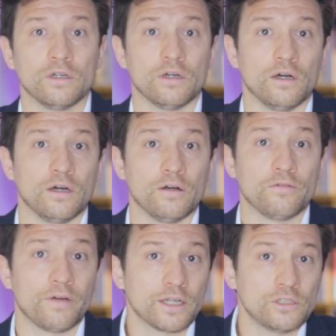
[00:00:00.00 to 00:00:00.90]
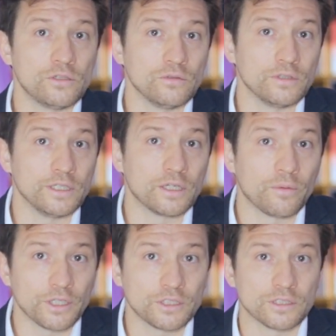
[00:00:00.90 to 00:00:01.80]
uh, fine-tune the
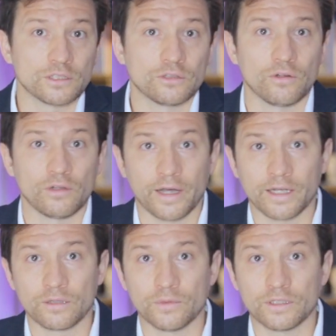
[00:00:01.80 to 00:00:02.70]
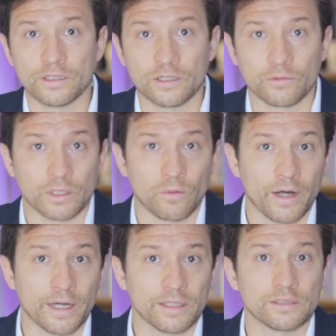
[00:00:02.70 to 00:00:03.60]
questions to align with the
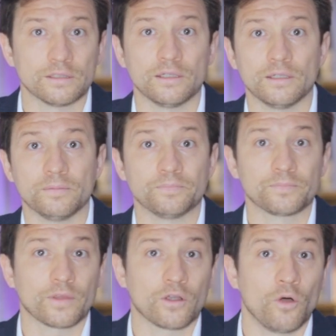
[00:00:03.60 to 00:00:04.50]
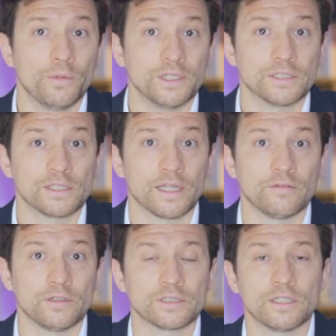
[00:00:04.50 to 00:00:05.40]
required um, competence
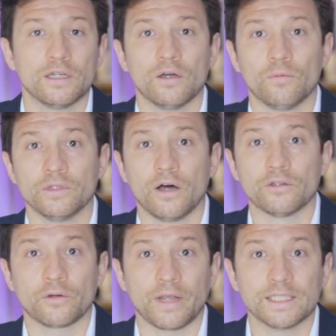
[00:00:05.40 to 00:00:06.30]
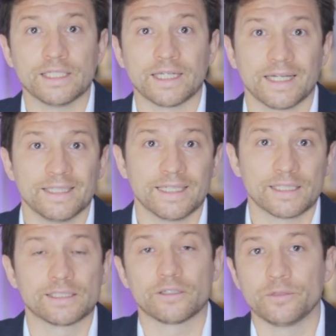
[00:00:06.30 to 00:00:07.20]
levels without creating
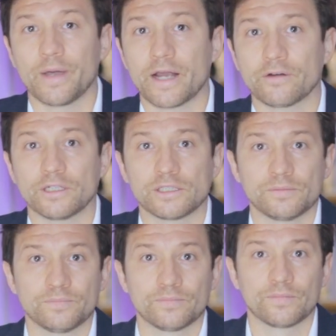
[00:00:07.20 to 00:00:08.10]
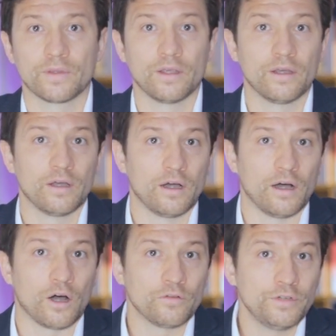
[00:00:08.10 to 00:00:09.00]
unnecessary barriers.
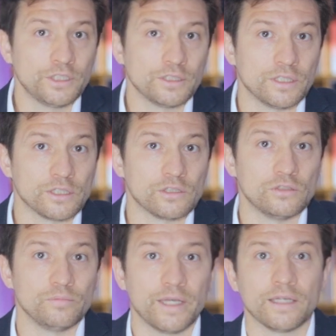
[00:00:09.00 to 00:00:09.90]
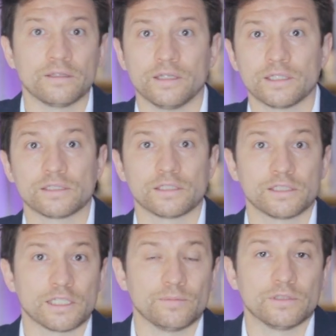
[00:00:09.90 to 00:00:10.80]
Our vision is to make this
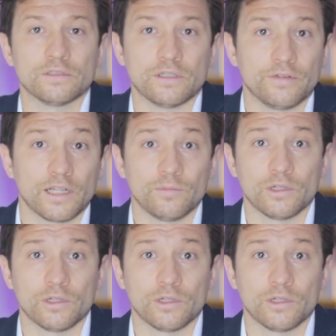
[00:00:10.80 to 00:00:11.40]
assessment available